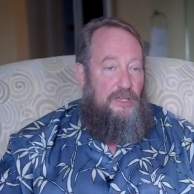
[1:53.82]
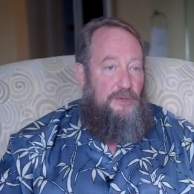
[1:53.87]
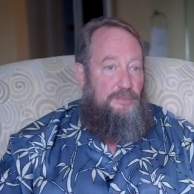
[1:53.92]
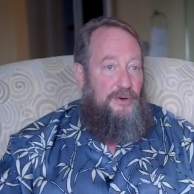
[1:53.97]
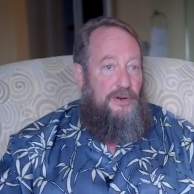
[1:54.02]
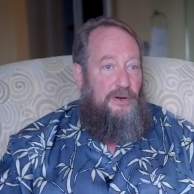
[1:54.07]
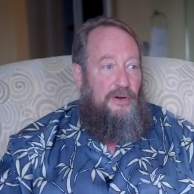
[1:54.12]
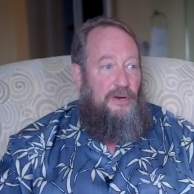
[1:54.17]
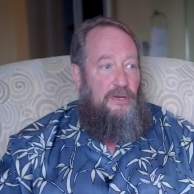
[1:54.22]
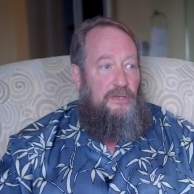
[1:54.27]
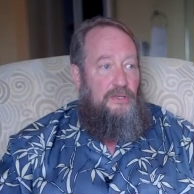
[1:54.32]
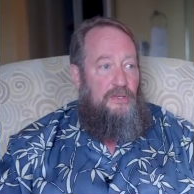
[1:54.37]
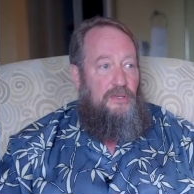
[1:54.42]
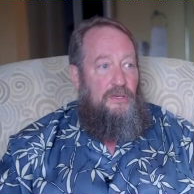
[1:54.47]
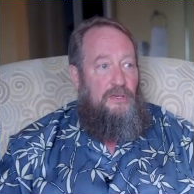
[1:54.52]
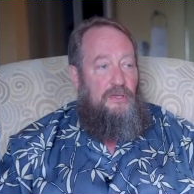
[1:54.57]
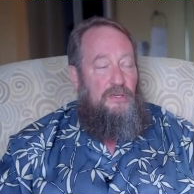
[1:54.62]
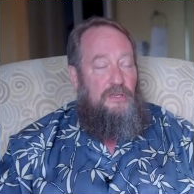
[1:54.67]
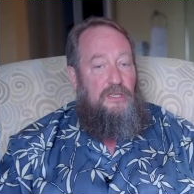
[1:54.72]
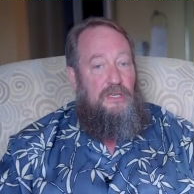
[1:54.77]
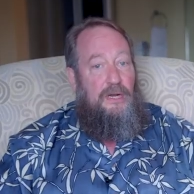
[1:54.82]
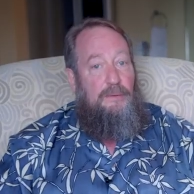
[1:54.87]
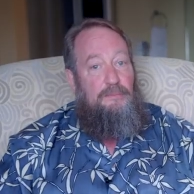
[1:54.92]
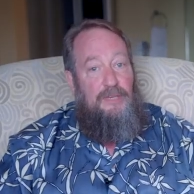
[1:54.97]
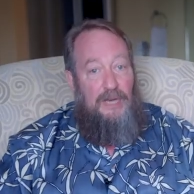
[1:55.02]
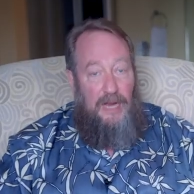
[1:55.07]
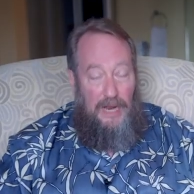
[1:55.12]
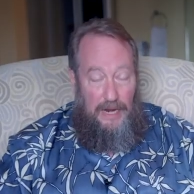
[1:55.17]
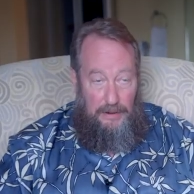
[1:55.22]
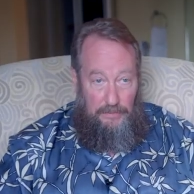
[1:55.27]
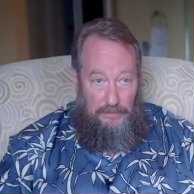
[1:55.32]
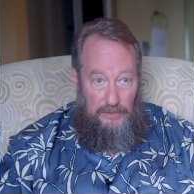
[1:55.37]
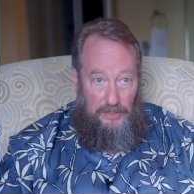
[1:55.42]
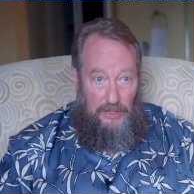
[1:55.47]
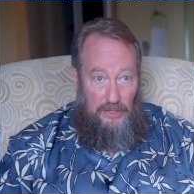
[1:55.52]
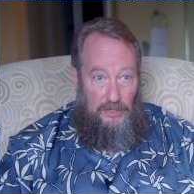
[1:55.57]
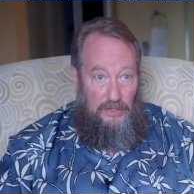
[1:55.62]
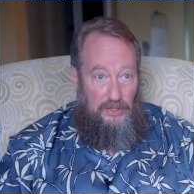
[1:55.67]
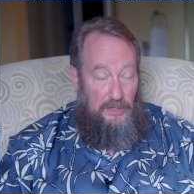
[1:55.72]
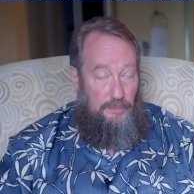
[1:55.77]
experience
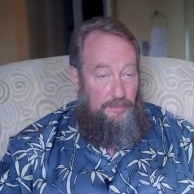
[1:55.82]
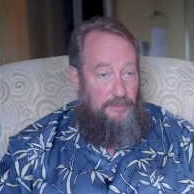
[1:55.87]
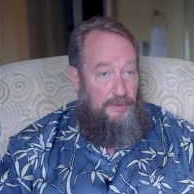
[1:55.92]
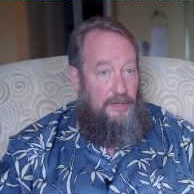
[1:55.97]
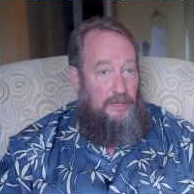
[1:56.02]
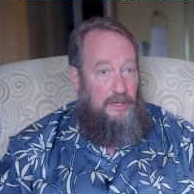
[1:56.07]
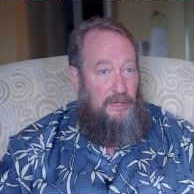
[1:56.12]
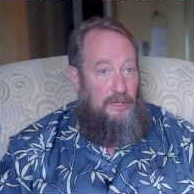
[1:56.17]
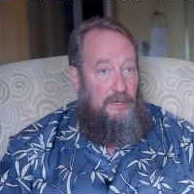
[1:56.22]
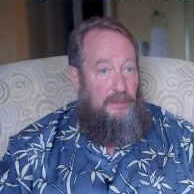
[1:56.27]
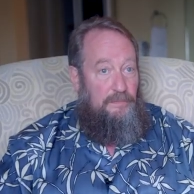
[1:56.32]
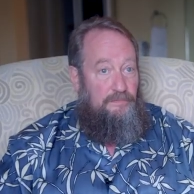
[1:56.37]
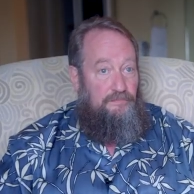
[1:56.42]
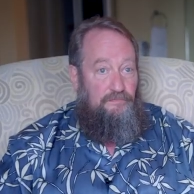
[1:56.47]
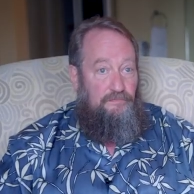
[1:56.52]
sometimes is simply